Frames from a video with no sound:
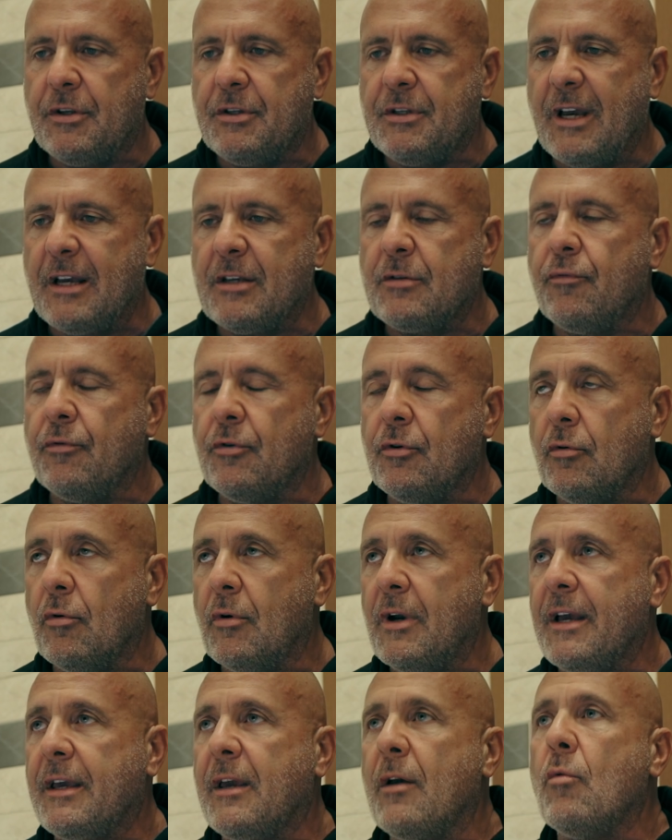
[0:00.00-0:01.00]
just to do
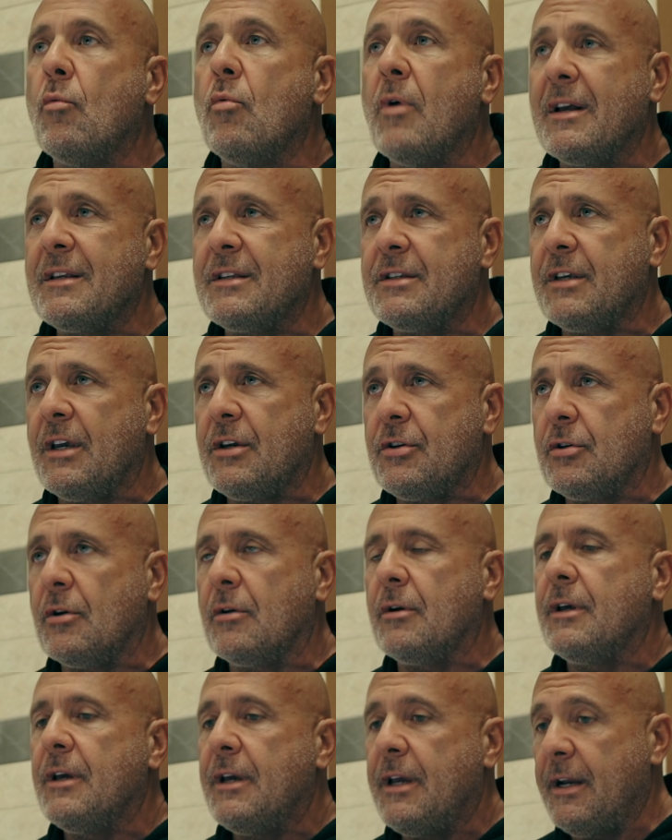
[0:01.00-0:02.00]
like a 1
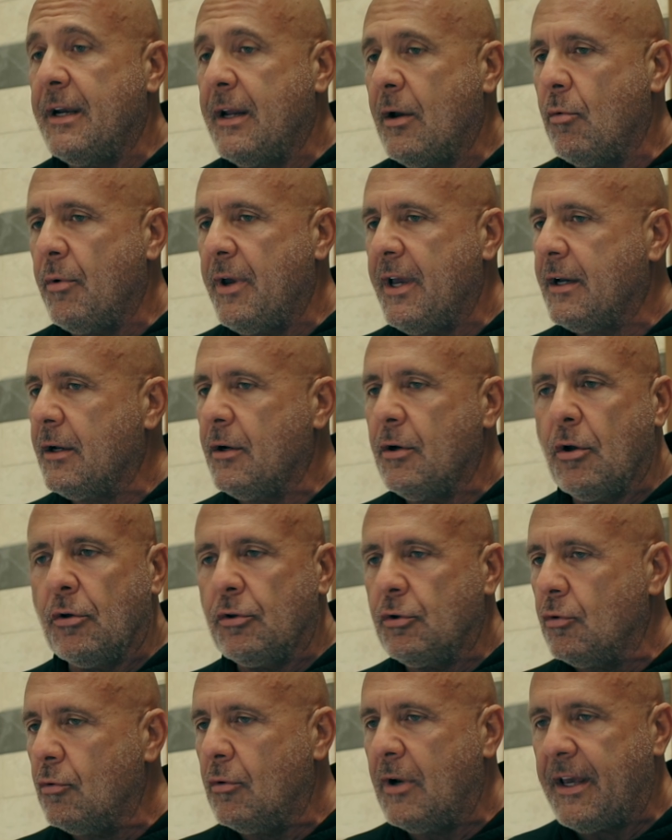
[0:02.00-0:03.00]
session in a week,
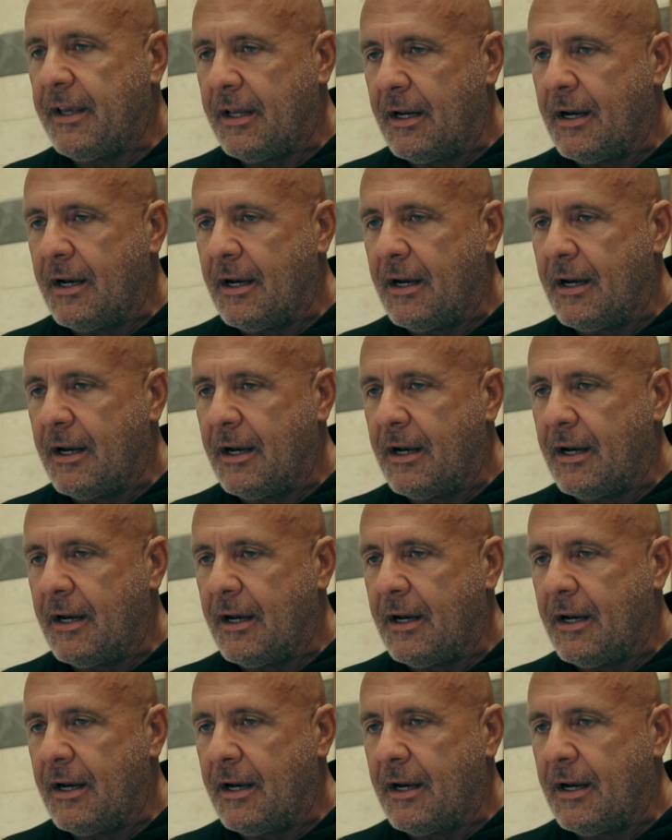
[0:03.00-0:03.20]
not 2 like